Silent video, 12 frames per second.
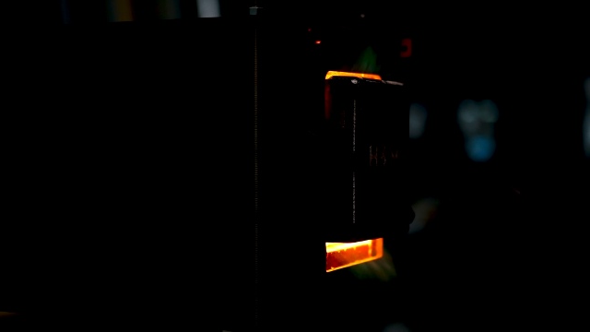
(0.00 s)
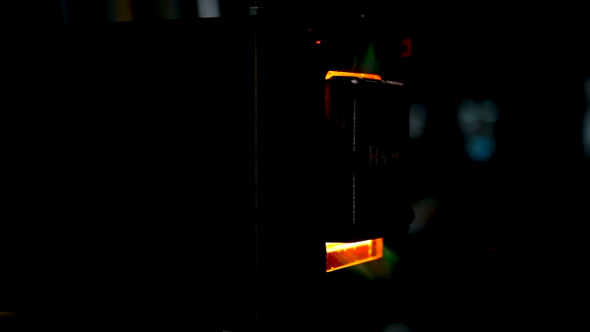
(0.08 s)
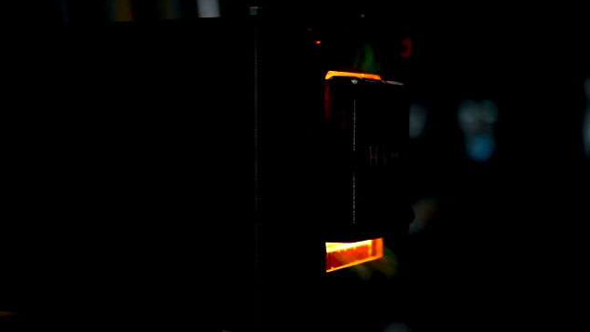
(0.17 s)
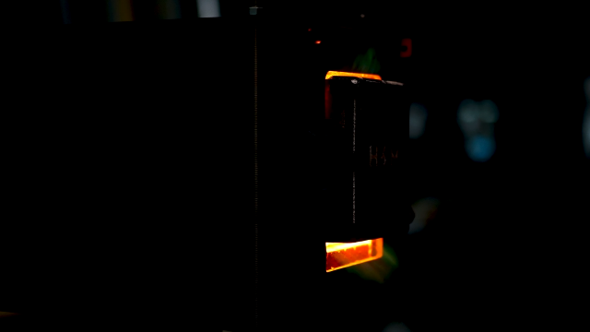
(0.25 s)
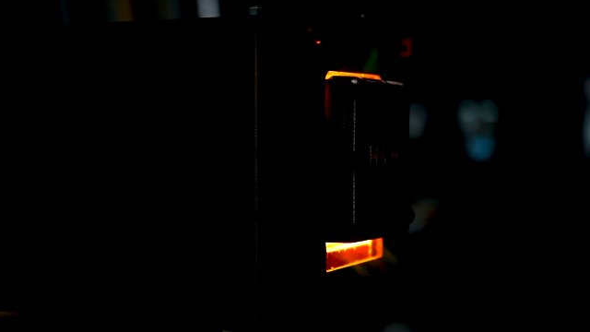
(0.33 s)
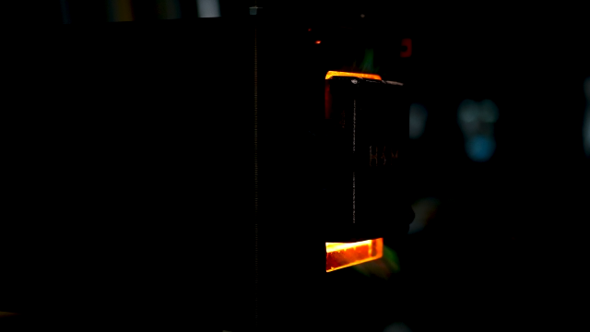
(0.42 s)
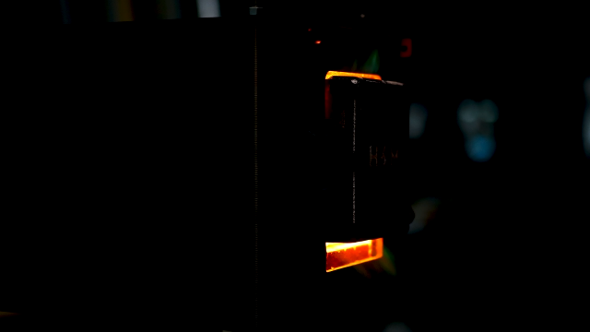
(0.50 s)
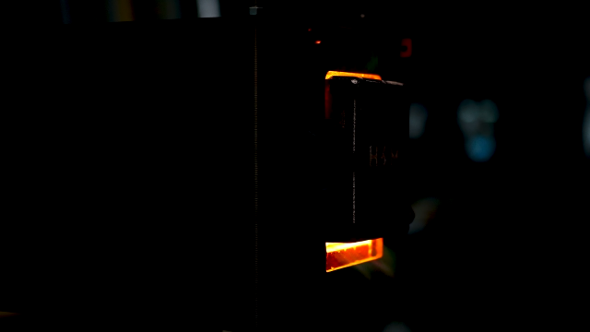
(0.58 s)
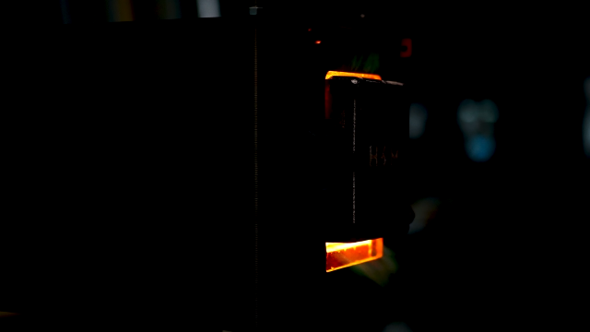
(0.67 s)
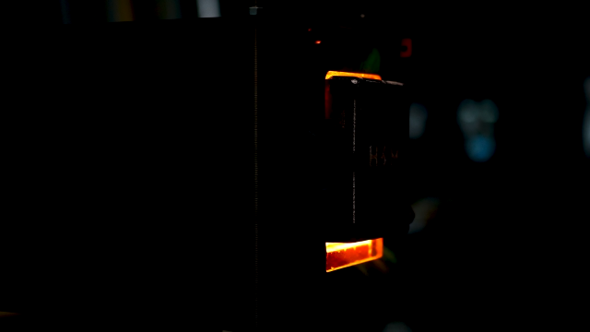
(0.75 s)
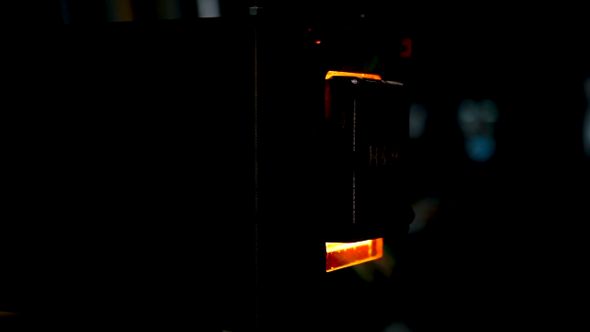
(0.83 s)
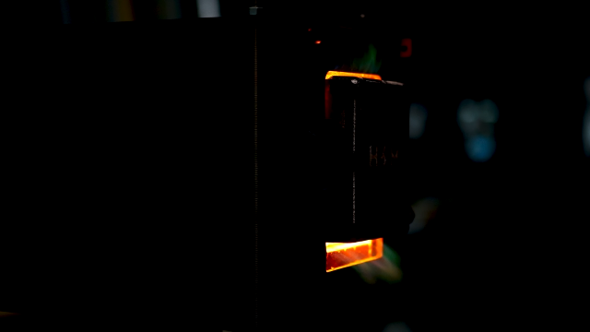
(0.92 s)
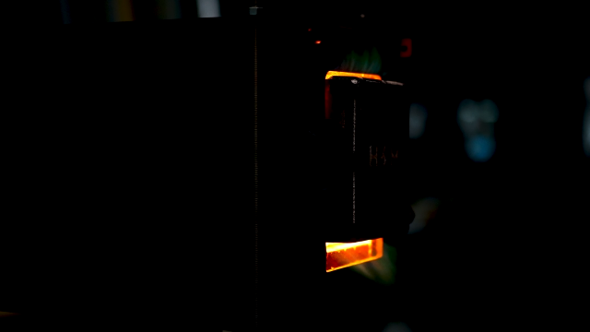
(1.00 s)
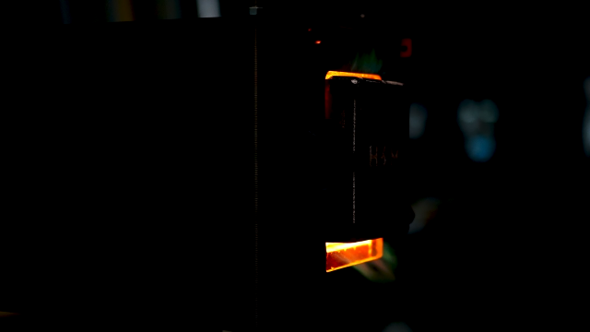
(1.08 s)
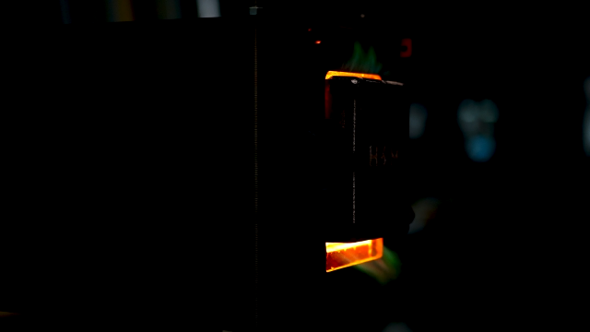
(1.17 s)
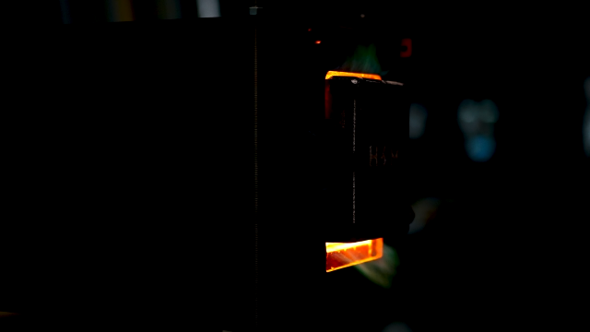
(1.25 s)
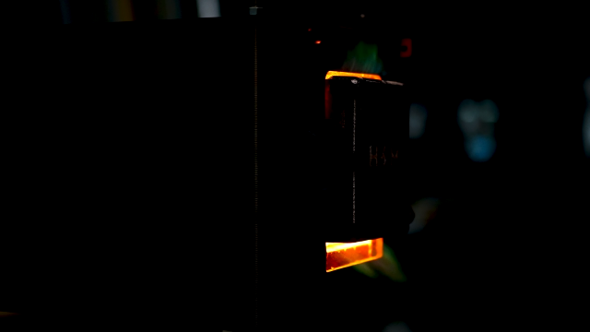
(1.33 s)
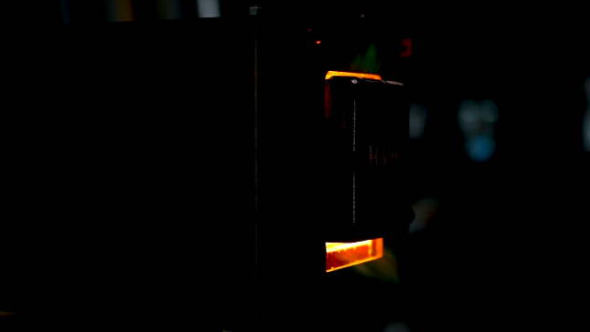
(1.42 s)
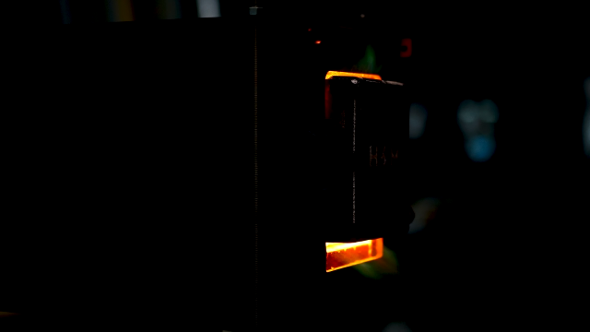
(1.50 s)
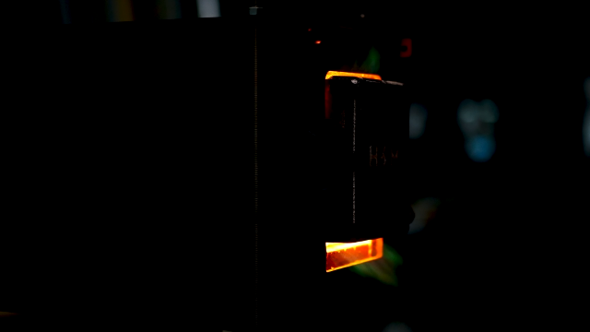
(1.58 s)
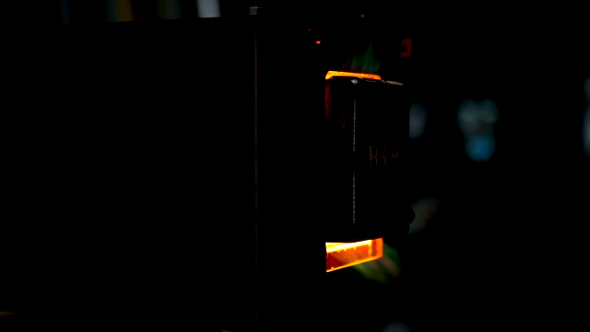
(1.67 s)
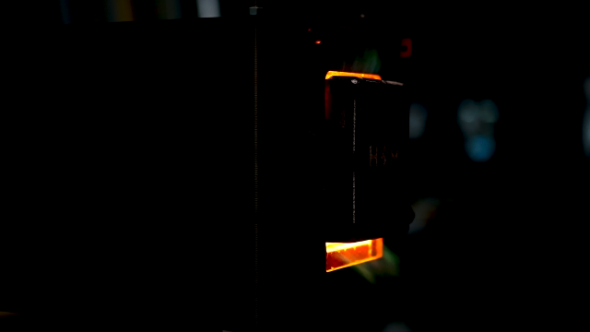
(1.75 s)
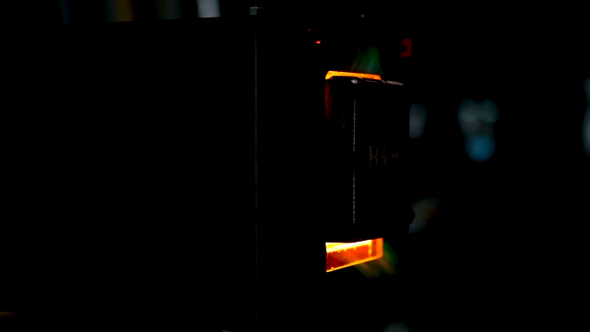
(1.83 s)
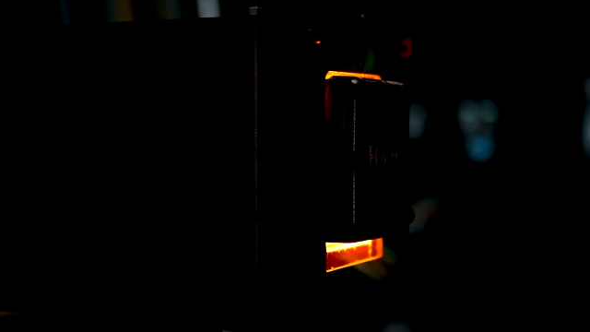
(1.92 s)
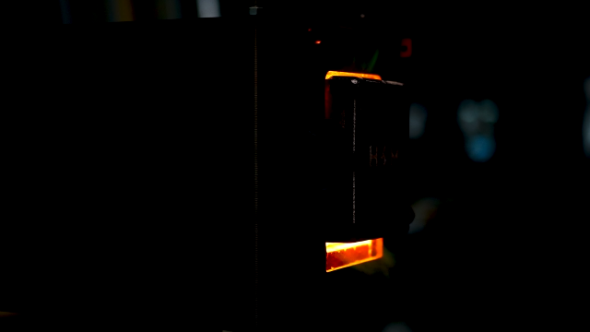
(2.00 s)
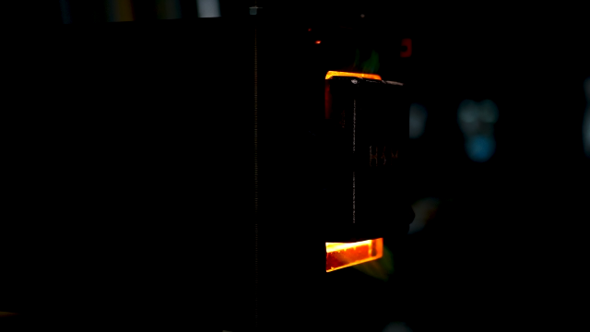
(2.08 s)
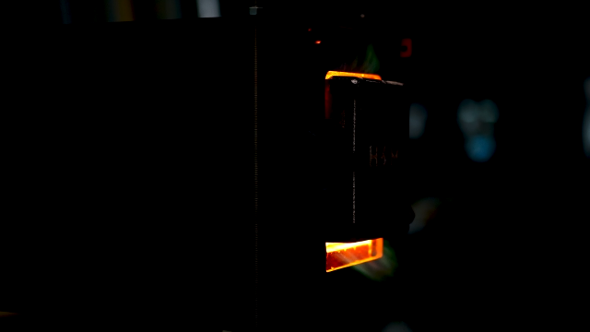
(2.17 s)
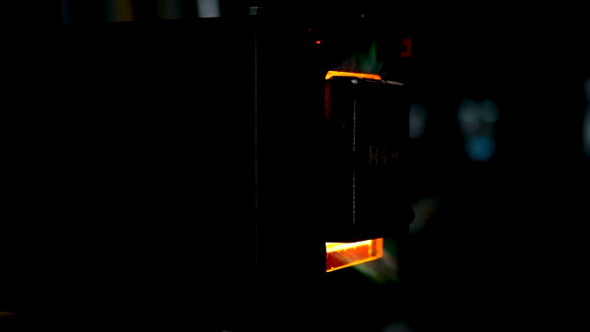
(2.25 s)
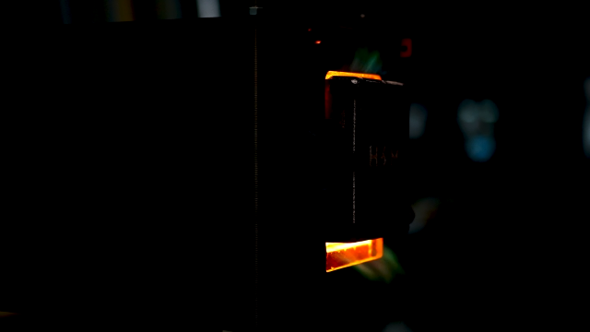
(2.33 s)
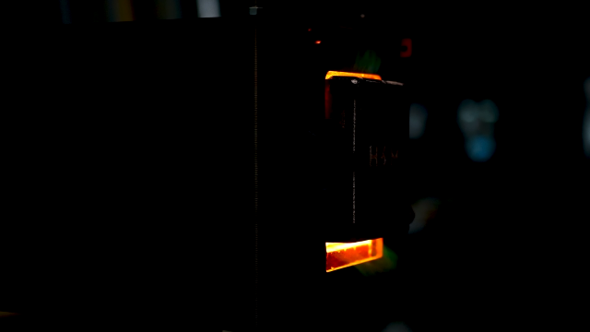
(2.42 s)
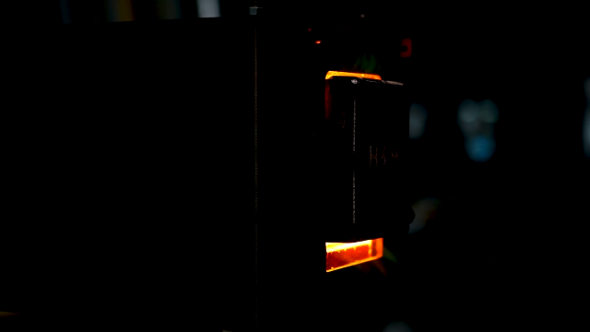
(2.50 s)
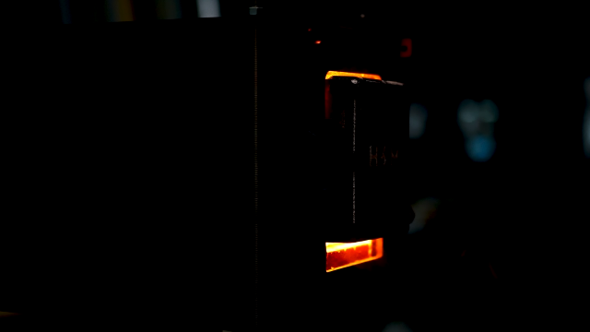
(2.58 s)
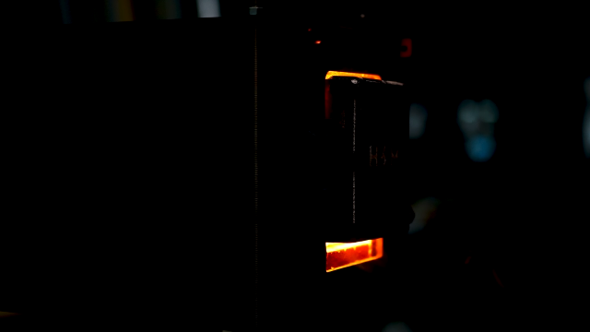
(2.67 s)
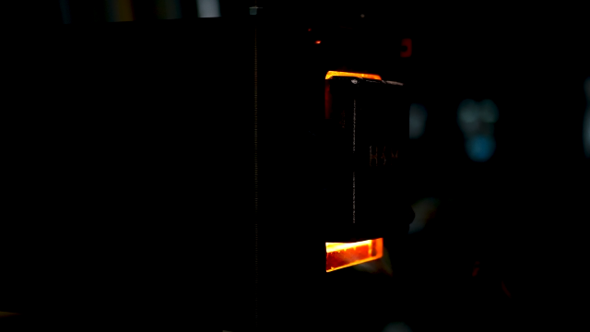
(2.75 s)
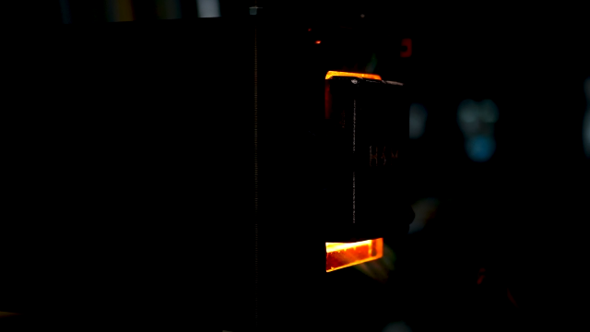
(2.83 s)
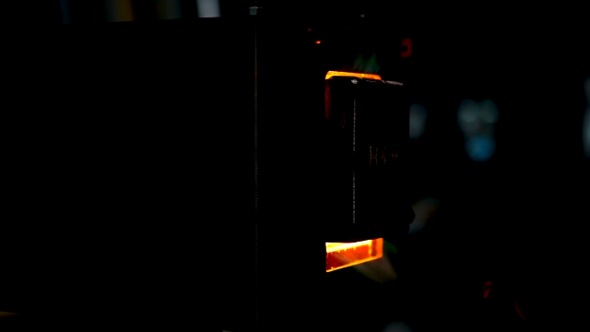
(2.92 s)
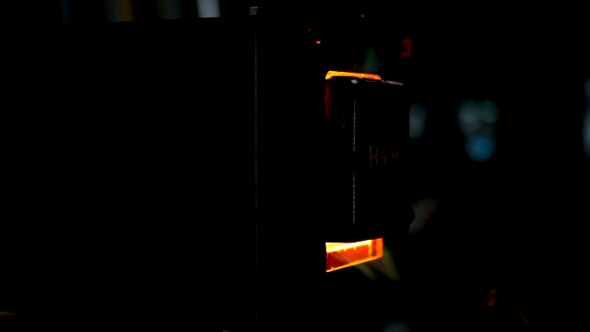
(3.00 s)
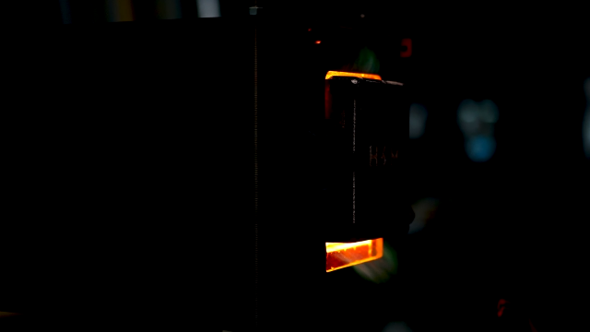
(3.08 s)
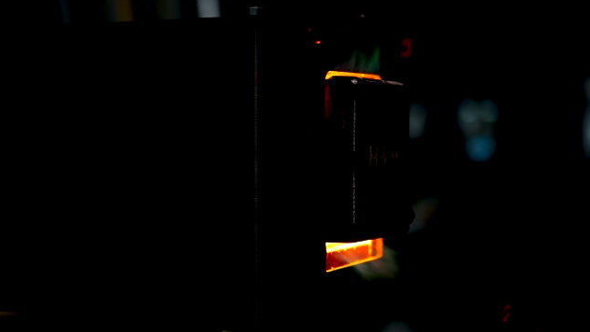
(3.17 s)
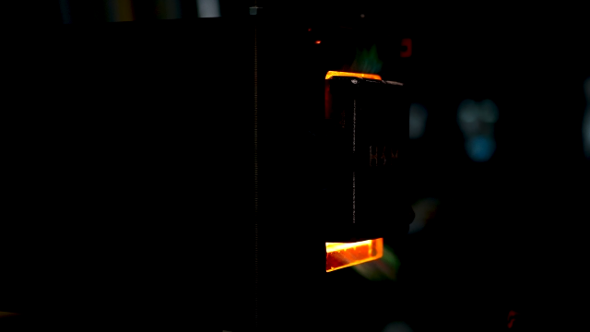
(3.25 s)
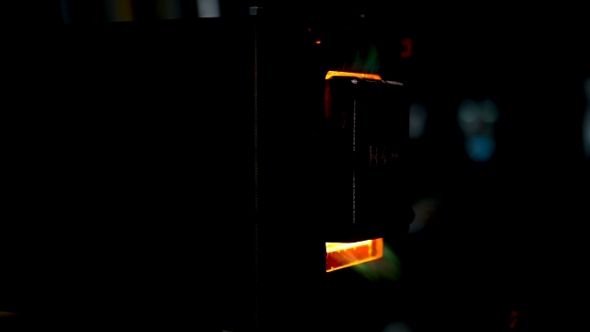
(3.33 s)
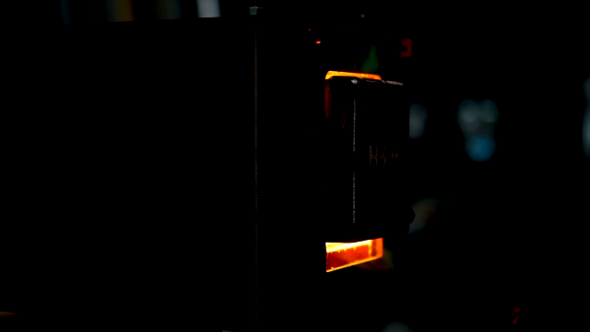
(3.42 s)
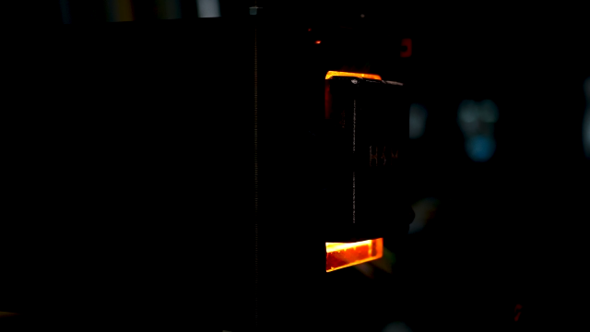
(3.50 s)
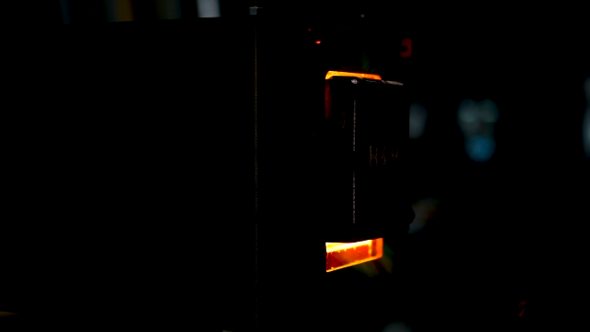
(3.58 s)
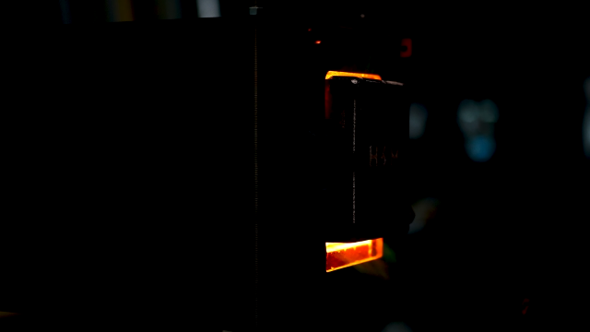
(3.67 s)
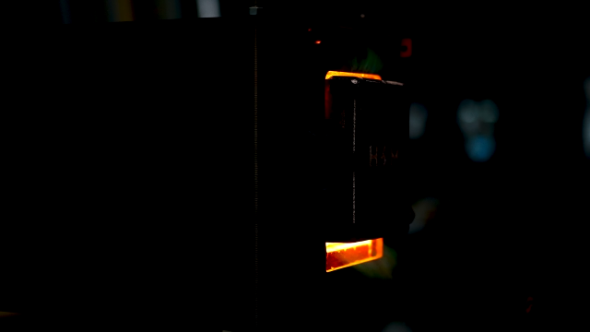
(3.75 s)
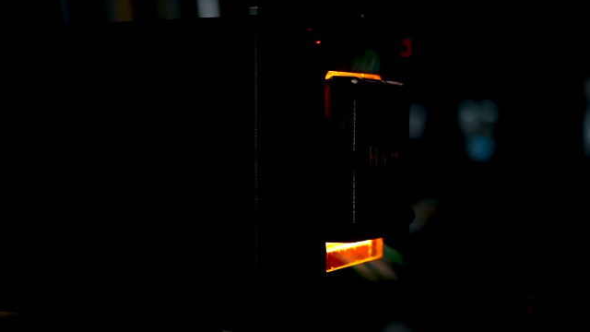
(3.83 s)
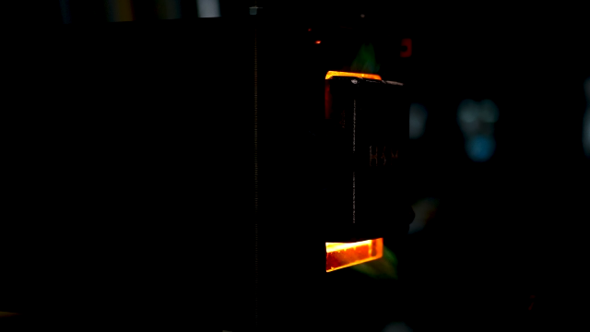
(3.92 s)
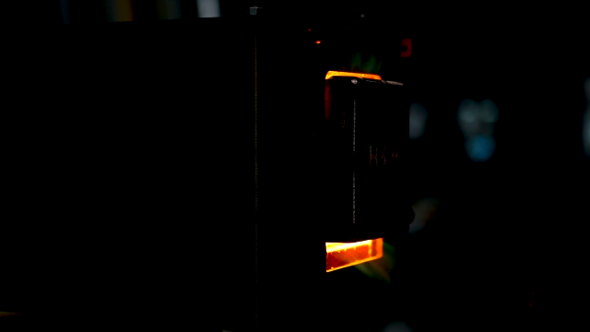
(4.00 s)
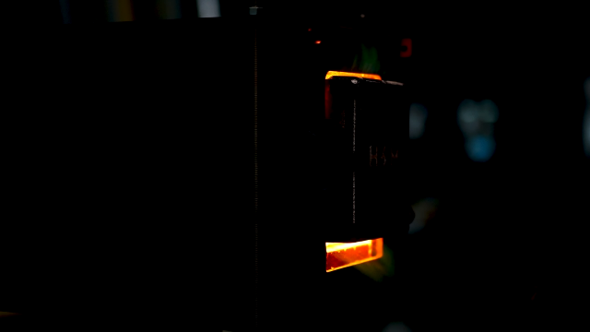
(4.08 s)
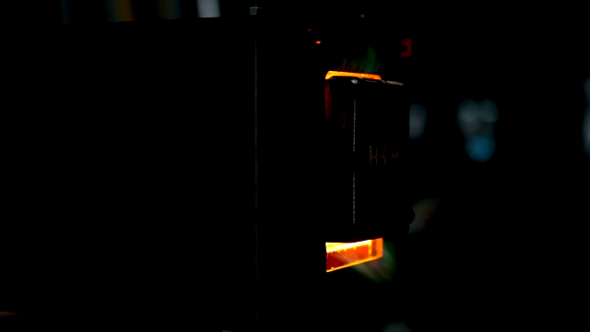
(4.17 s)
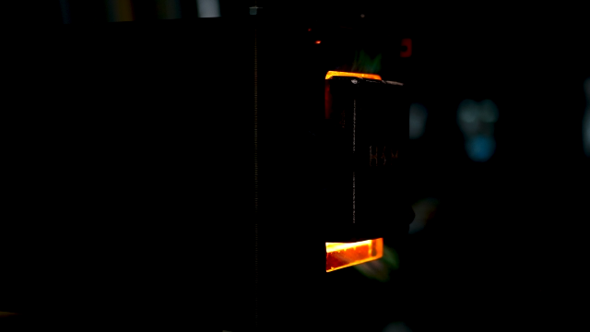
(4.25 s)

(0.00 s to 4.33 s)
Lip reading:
Nobody's mouth can be seen.